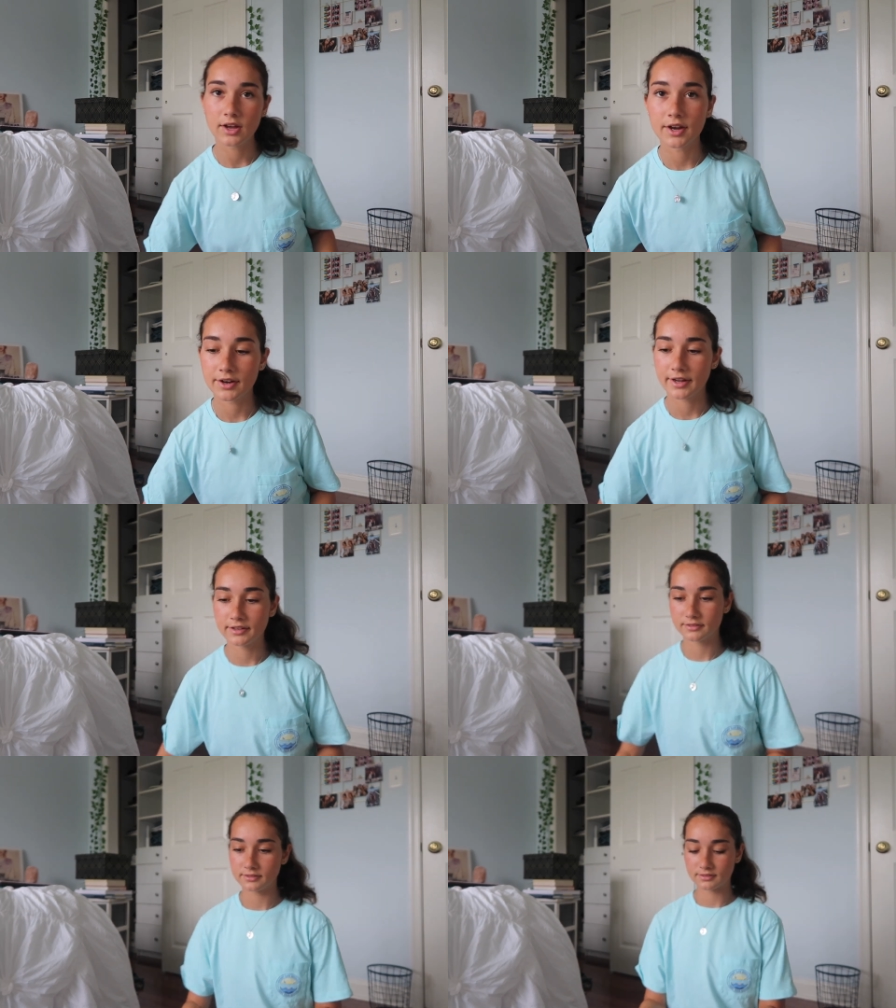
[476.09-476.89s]
All
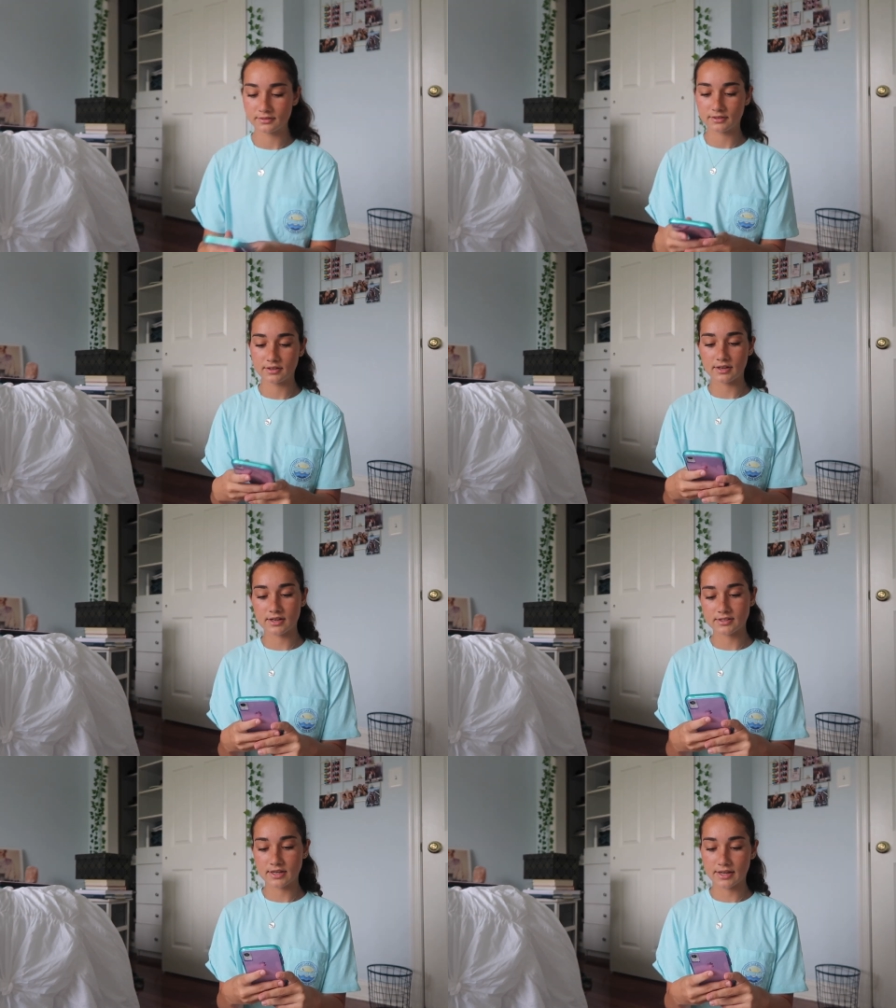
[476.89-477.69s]
right,
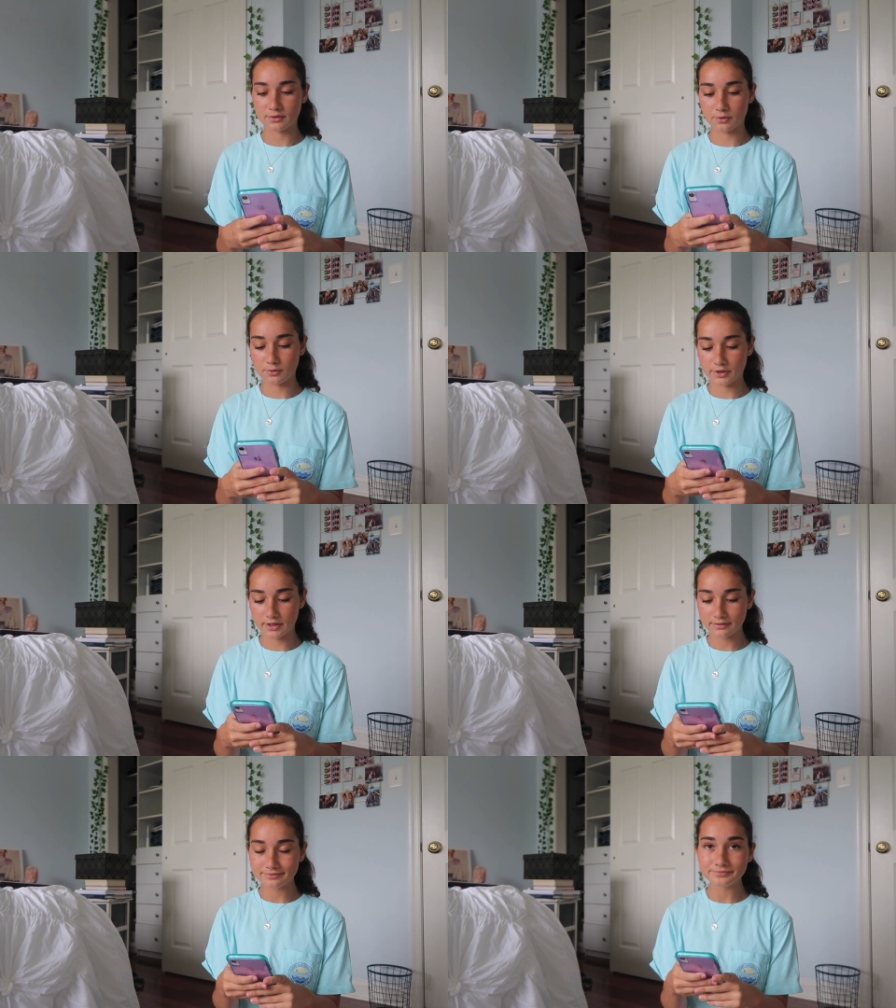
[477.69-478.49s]
next
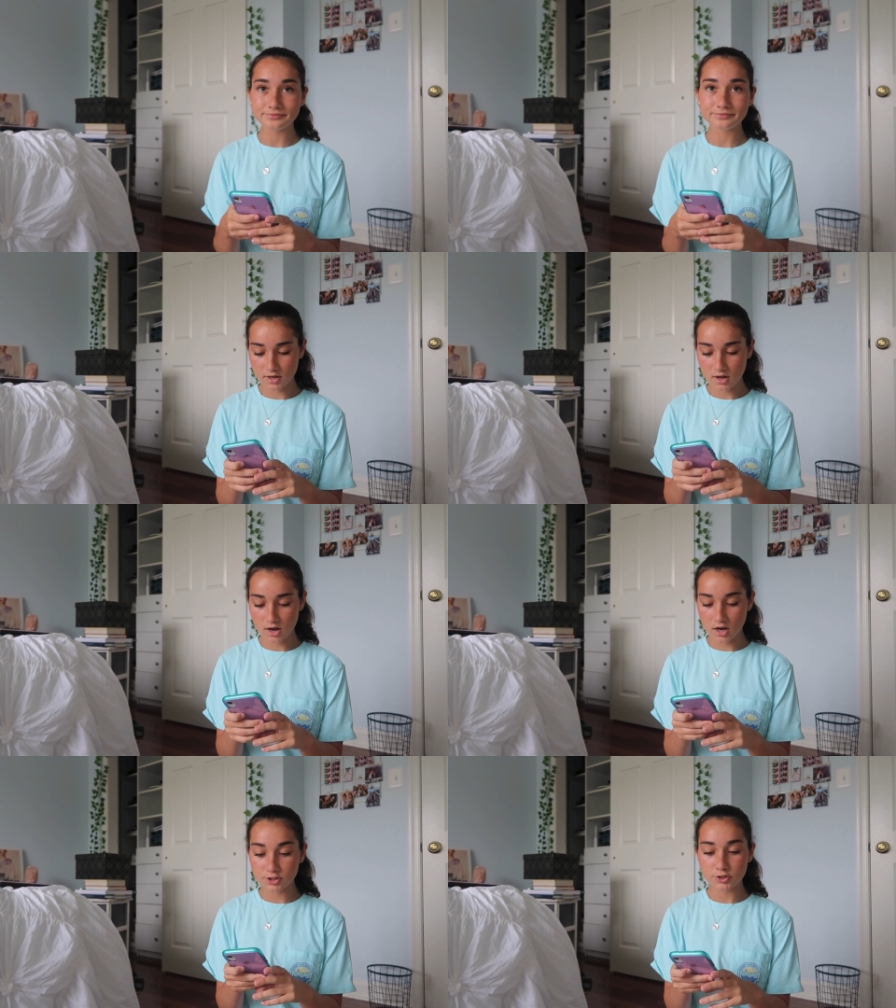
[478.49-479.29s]
category,
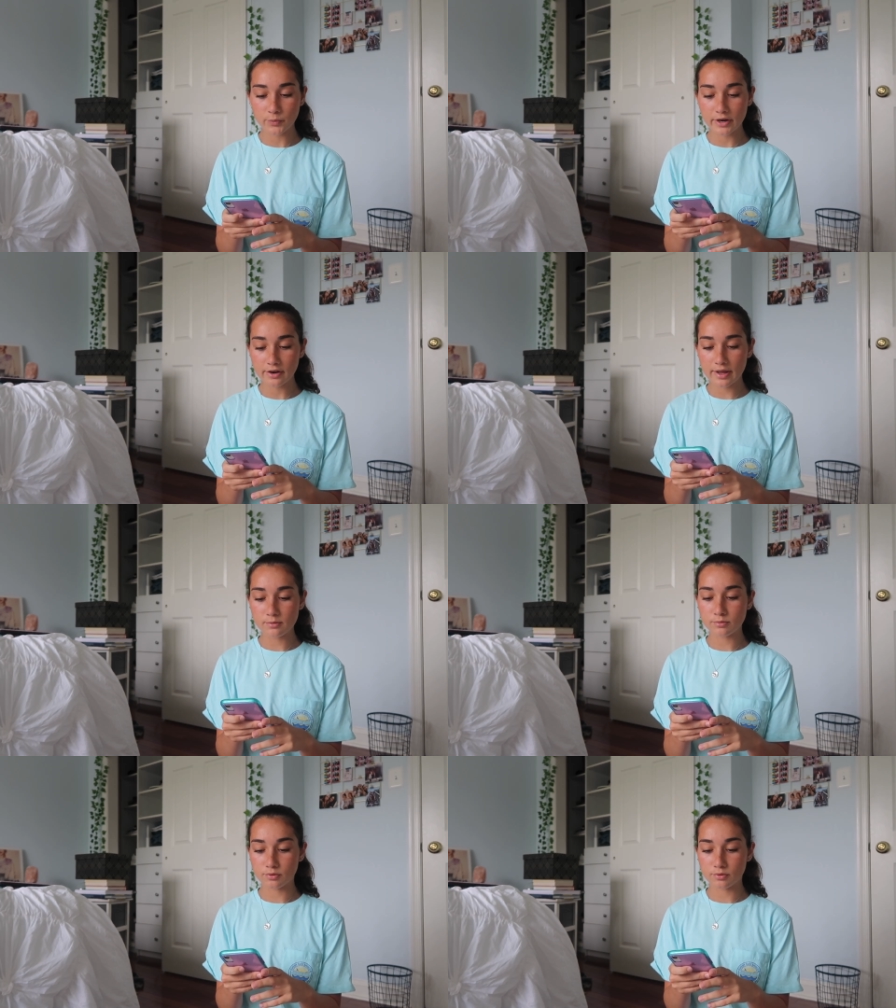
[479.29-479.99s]
underwear and